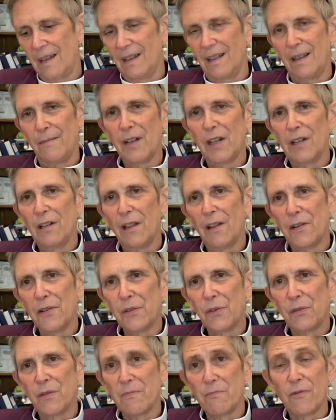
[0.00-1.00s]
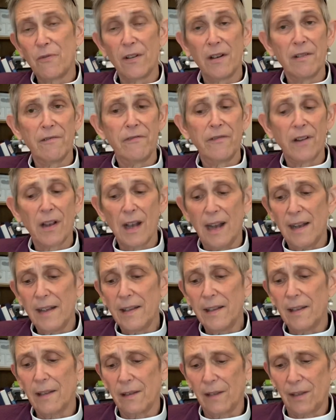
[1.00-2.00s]
Let me close with a prayer for
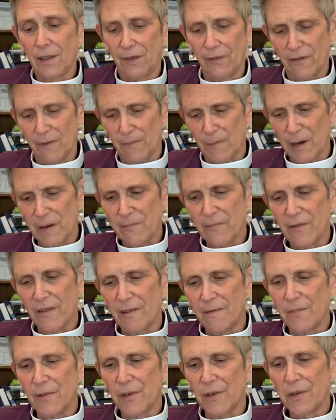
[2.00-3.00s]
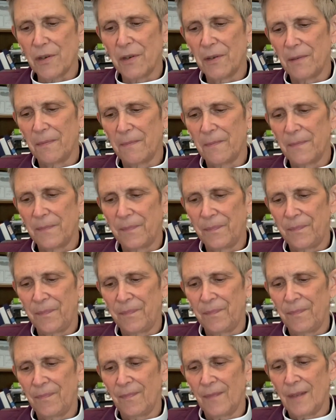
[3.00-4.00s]
guidance from our prayer book.
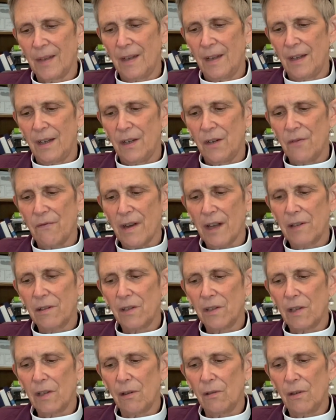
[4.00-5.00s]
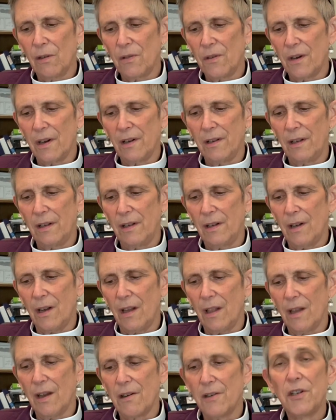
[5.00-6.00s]
Direct us, O Lord, in
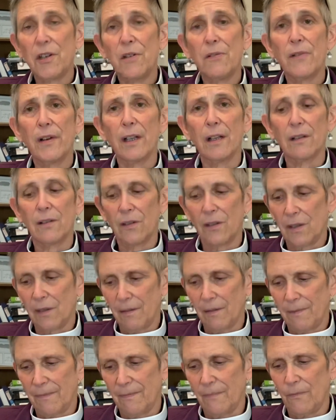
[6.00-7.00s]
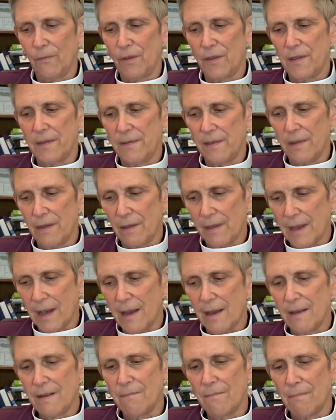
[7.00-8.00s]
all our doings with
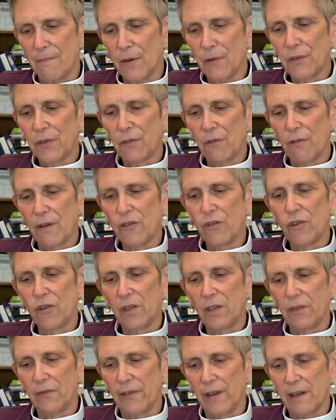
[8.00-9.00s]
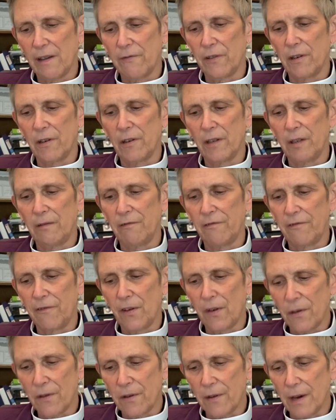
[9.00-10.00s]
thy most gracious favor, and
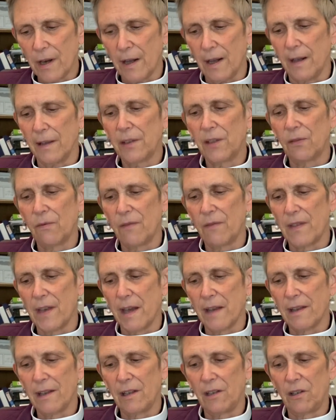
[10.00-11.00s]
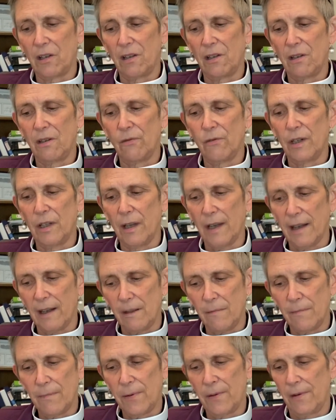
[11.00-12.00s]
further us with thy continual
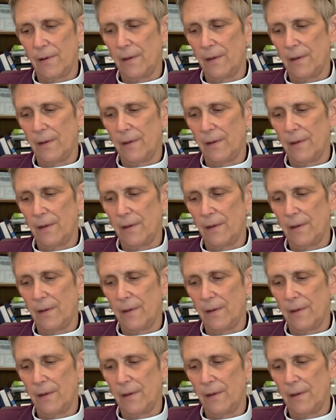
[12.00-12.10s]
help,